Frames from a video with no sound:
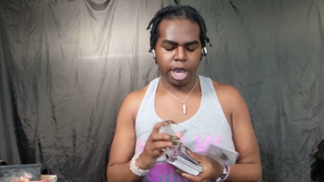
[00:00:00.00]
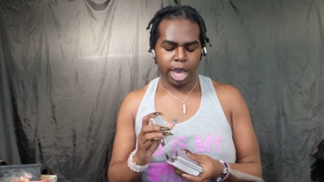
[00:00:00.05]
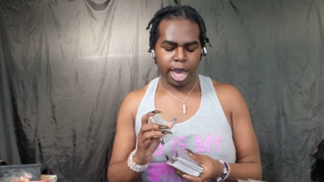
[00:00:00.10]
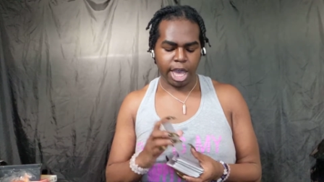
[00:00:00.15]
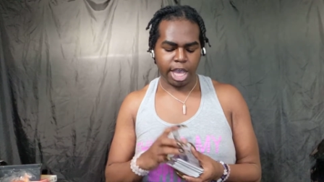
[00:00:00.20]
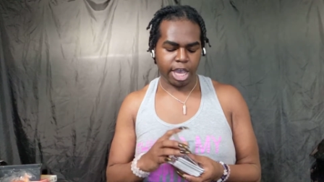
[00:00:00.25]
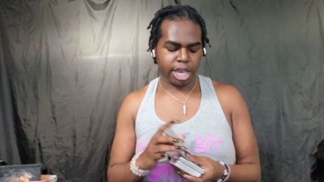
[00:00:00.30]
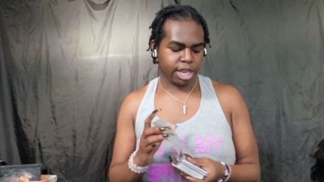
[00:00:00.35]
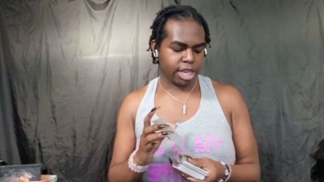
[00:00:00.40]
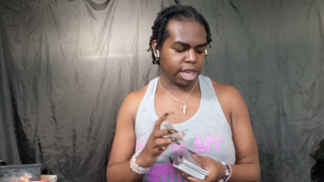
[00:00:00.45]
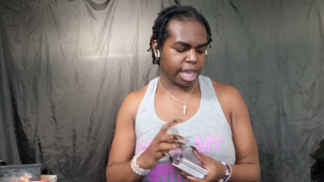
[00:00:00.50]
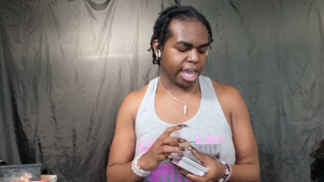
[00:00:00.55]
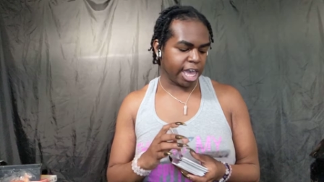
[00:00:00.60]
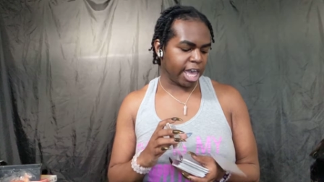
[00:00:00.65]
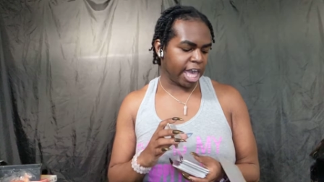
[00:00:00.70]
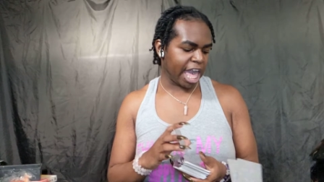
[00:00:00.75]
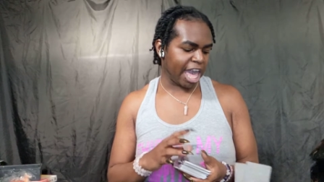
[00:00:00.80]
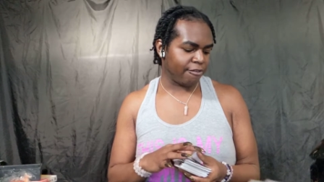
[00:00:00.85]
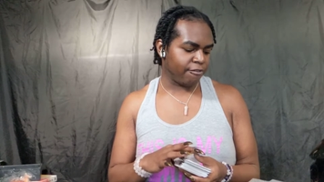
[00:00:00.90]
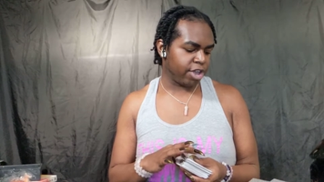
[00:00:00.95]
And it's
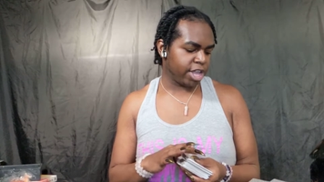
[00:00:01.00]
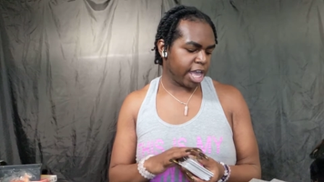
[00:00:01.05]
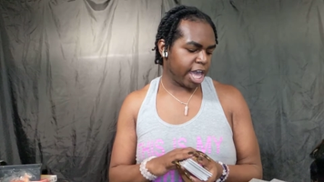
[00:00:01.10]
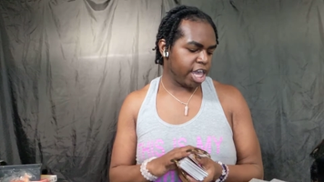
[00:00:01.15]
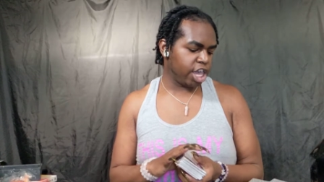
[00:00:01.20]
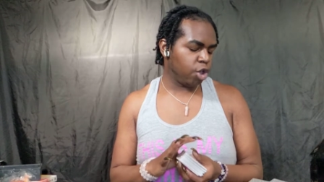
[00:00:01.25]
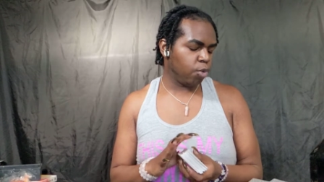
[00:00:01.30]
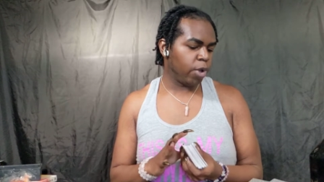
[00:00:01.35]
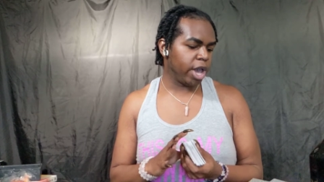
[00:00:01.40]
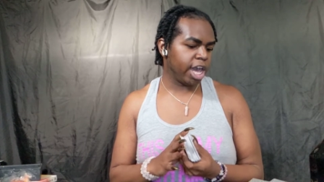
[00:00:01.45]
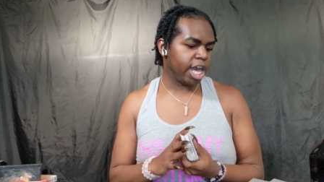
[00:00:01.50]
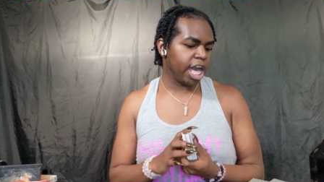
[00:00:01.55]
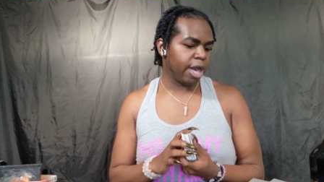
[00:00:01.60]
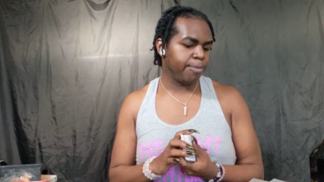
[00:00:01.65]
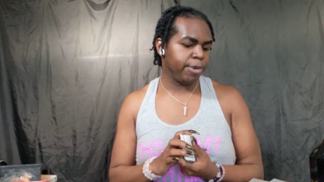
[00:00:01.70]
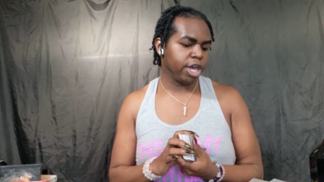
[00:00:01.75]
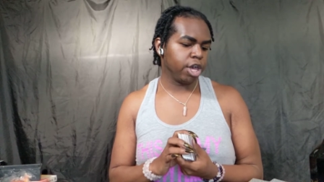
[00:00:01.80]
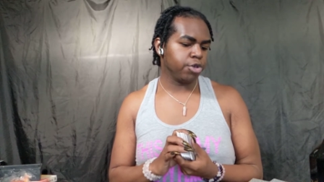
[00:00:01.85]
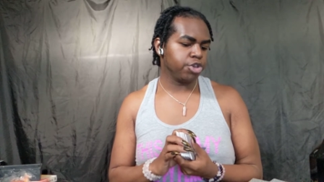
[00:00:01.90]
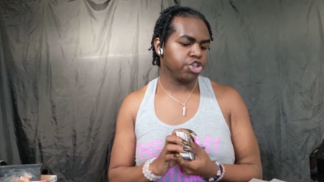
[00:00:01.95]
like every day you wake
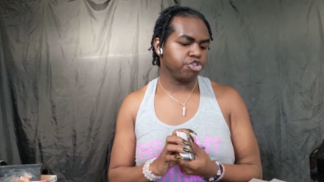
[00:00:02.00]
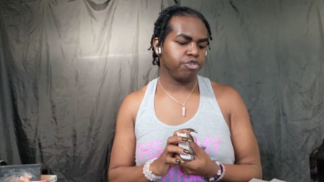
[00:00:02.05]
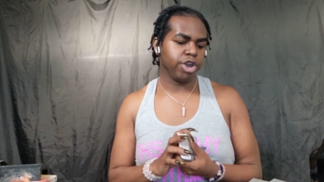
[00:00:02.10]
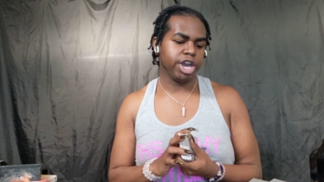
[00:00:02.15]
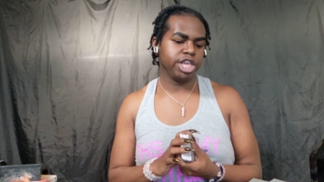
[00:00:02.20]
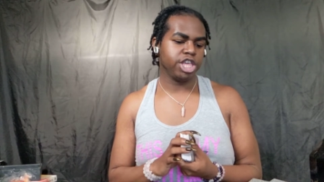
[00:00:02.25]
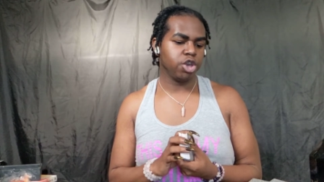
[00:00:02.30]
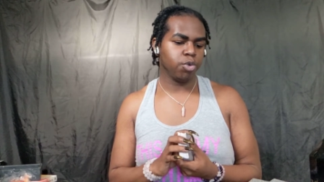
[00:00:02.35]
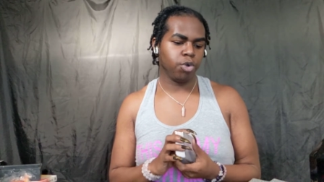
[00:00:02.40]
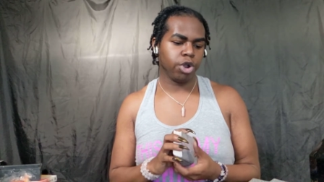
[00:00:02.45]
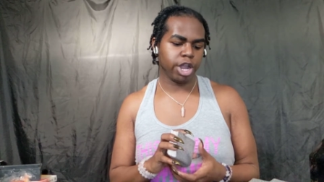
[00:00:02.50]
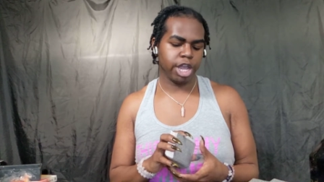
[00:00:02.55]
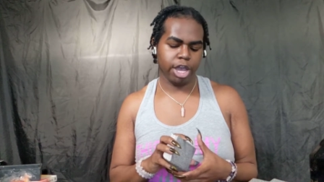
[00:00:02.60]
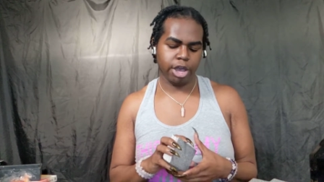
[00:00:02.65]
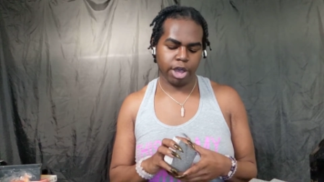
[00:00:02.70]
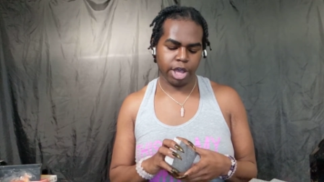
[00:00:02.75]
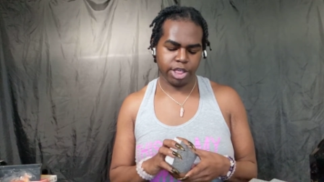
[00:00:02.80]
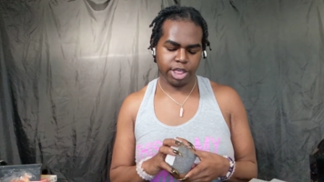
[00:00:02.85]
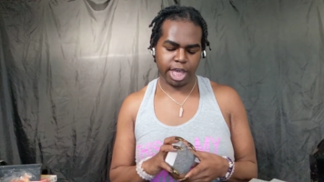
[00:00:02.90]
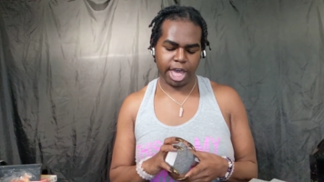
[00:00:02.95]
up and go straight to
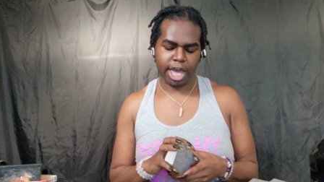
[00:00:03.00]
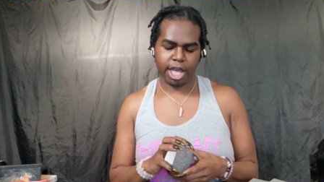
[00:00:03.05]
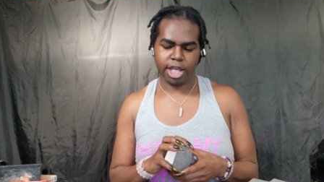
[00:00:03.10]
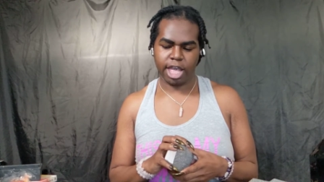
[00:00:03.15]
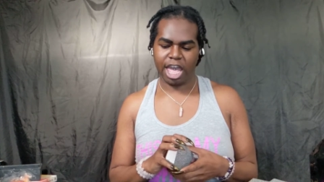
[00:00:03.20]
working on that.